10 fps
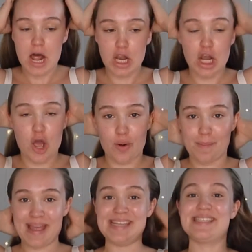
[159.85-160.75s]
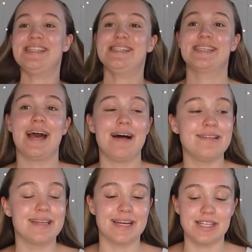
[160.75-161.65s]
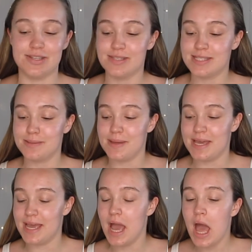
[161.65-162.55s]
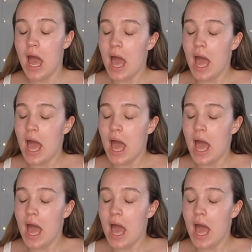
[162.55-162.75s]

lower maintenance gal than I used to be, and